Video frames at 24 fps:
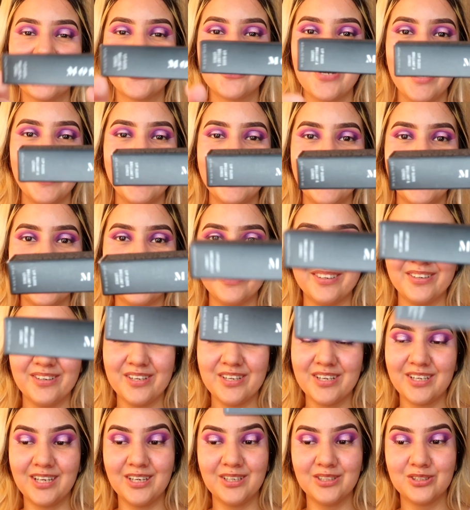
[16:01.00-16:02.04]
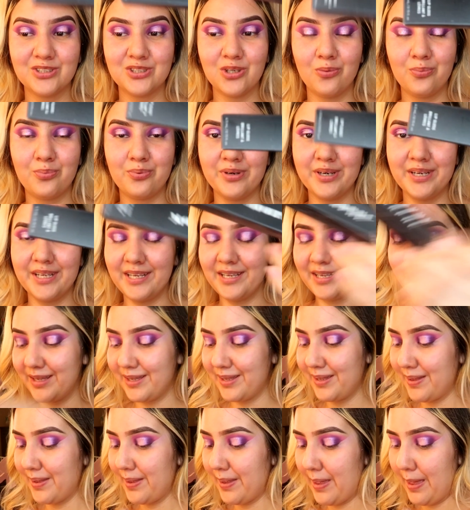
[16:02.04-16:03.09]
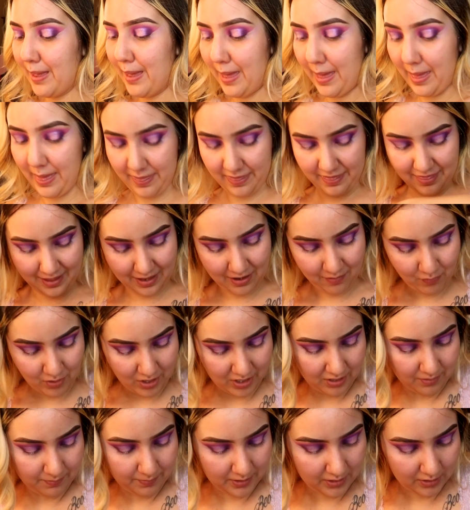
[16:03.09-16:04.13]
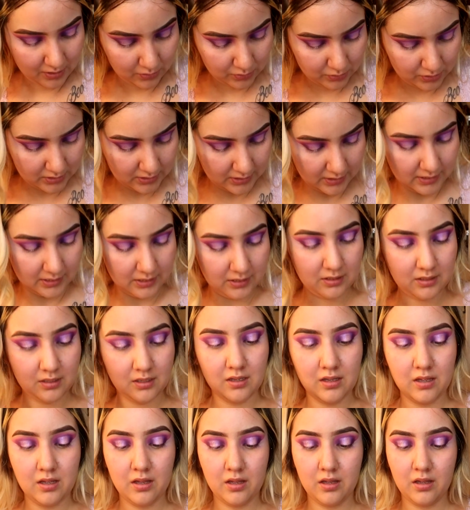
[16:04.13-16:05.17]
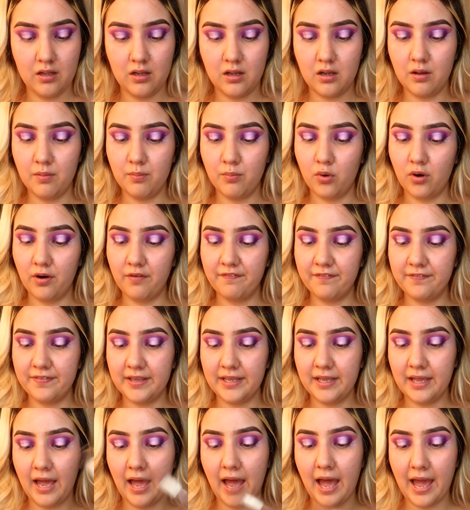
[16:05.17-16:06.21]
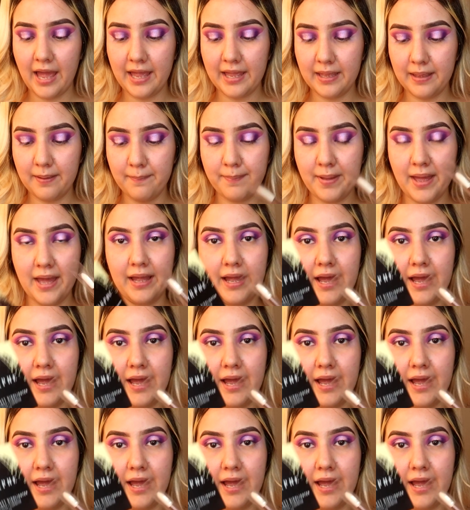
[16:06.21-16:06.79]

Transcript: try it out because it's so pretty. And then we're going to be using a Morphe High Impact